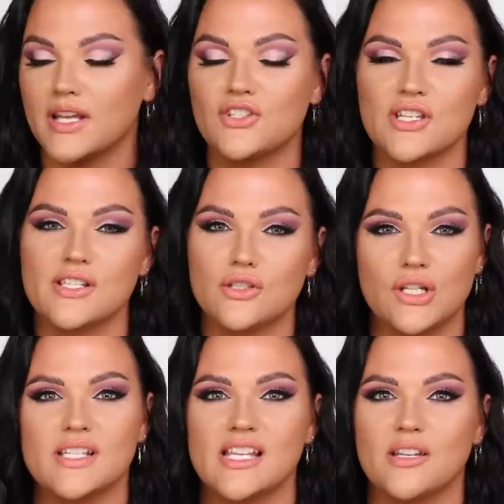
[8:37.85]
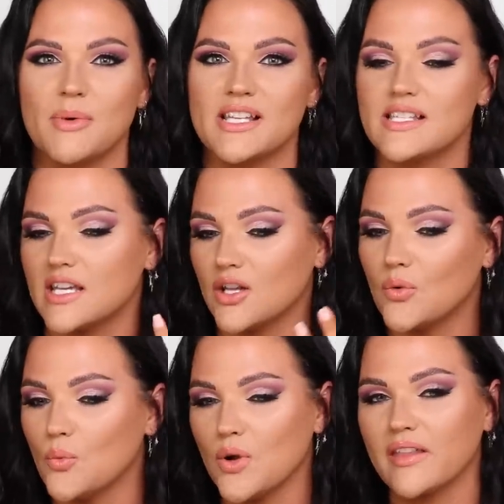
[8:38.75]
It just looks like my
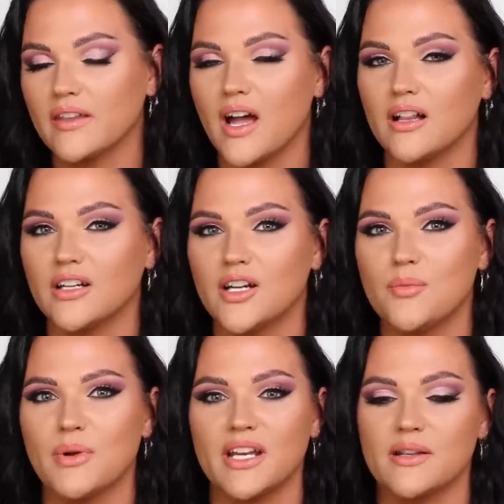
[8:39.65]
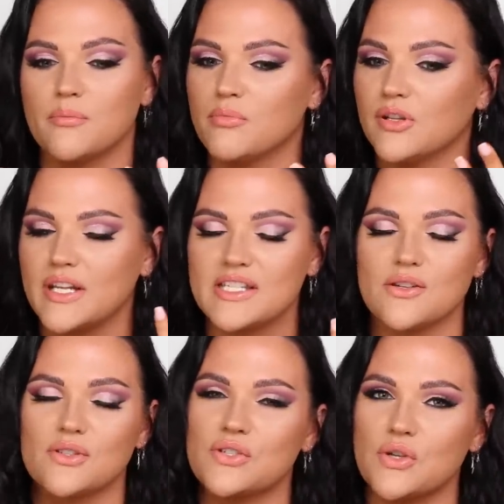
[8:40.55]
skin with color, but it blends
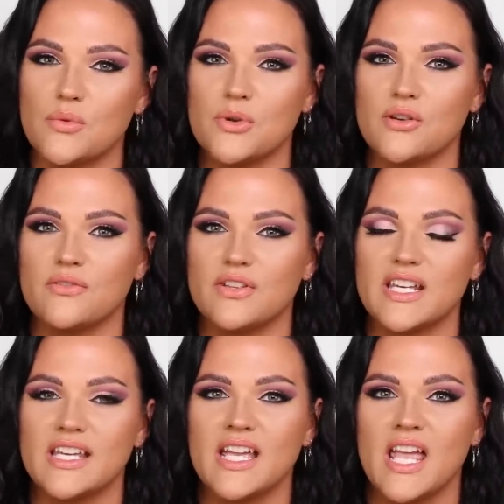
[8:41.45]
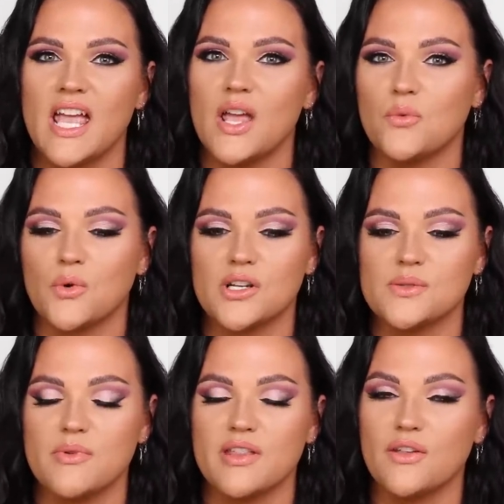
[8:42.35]
out so beautifully and
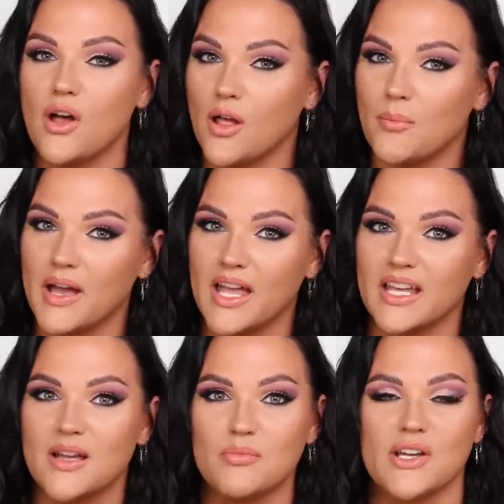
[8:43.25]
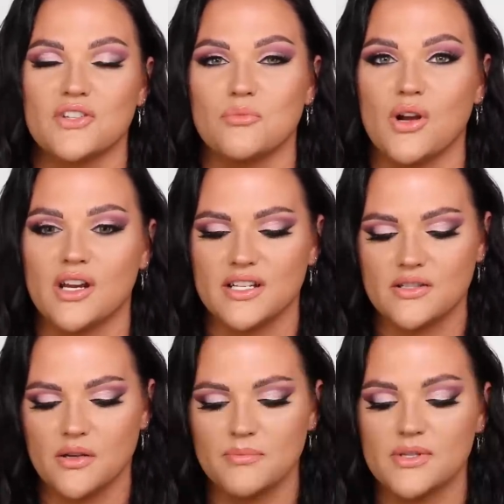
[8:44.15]
works with all my complexion products.
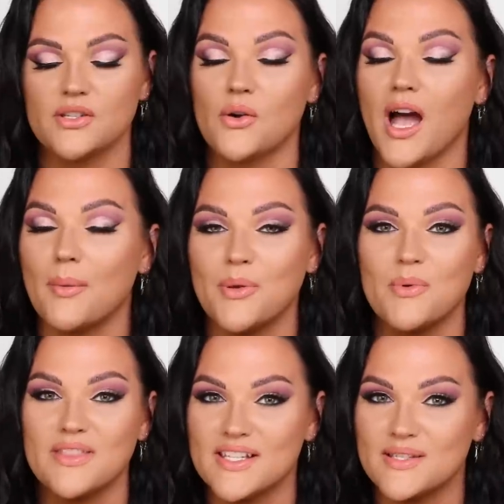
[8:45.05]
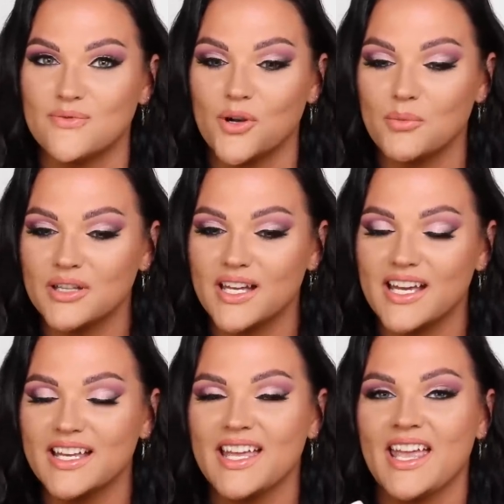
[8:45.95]
So I'm so happy with this
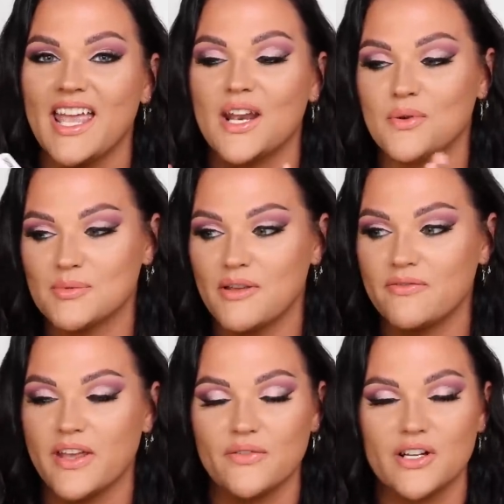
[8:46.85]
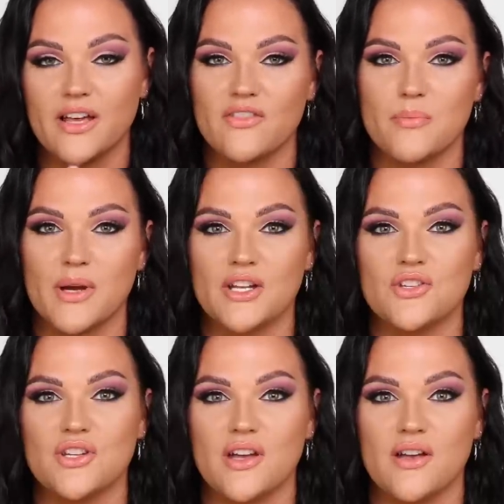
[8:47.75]
formula, and it was my favorite of the
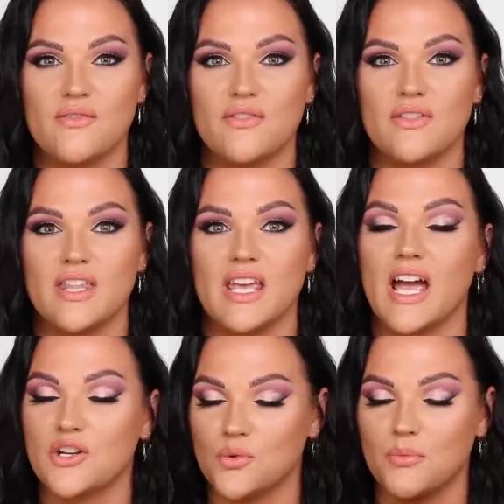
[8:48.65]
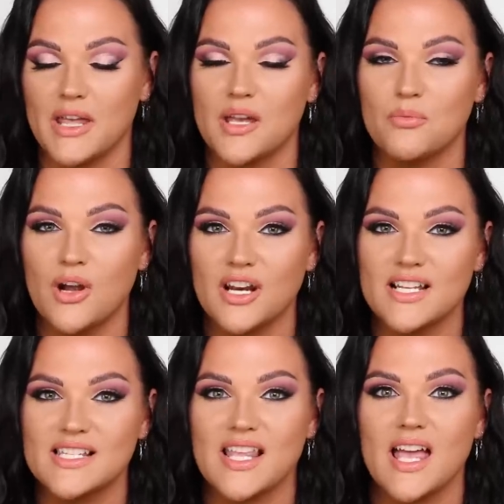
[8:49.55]
bunch of the actual makeup
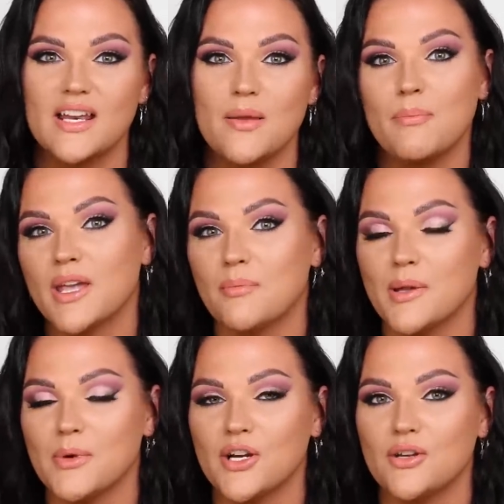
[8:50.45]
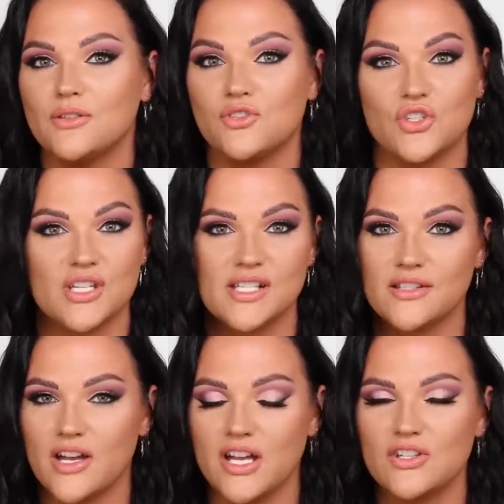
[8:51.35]
products that Makeup by Mario just
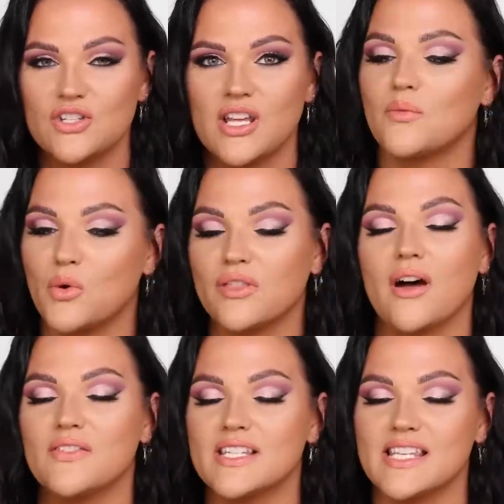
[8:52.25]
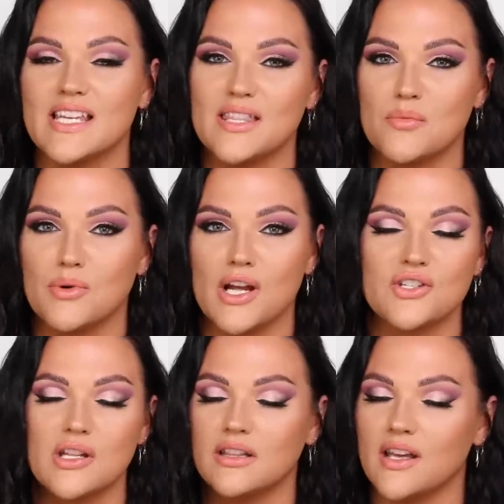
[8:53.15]
launched, with obviously the brush.
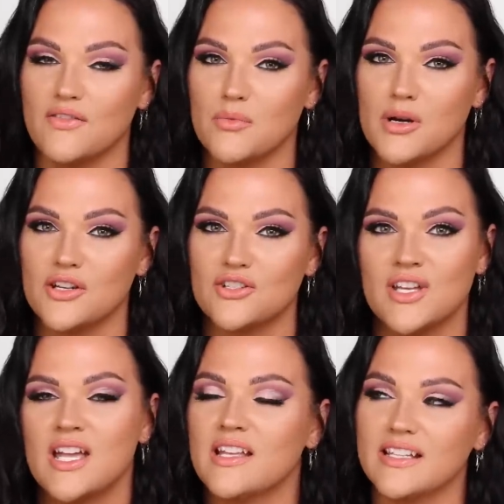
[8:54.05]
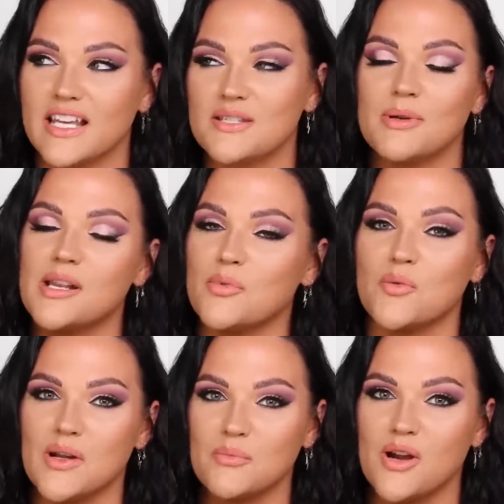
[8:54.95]
I love the brush. Like, that's my
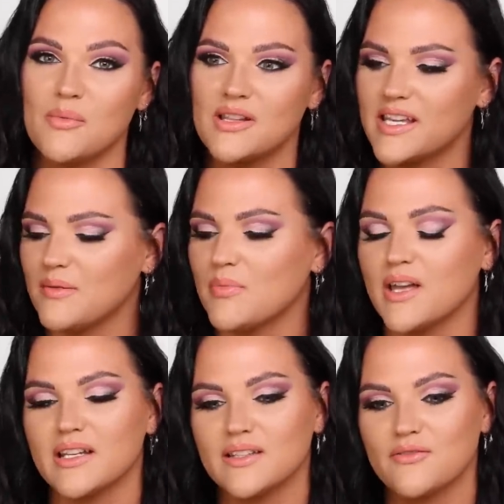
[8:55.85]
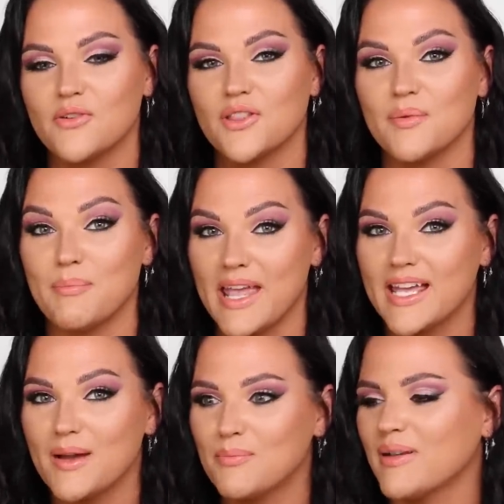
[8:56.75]
#1 probably, but for the
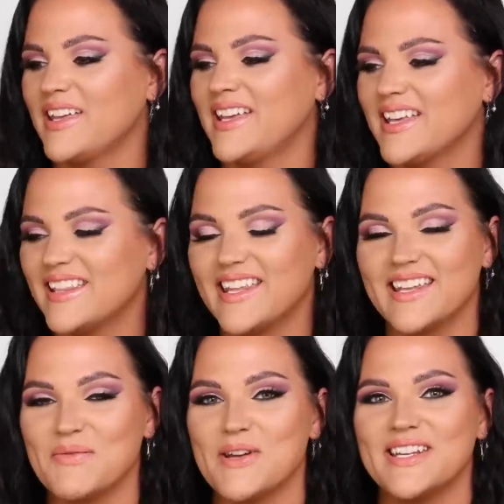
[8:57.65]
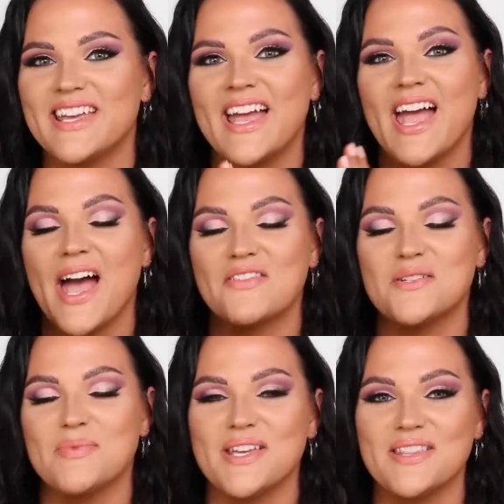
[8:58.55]
makeup, it would have
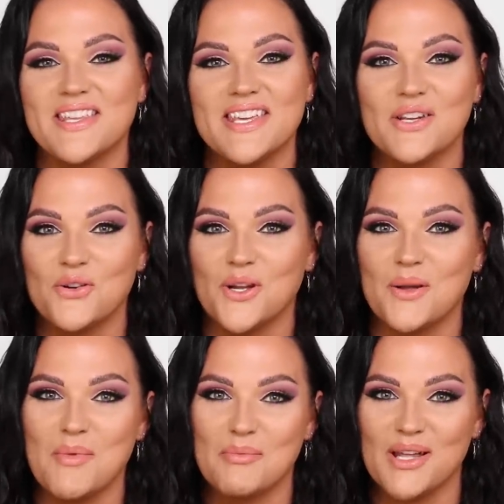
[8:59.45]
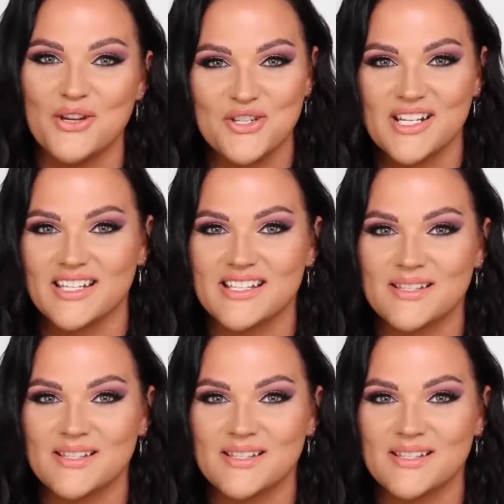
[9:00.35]
to be the cream blush sticks.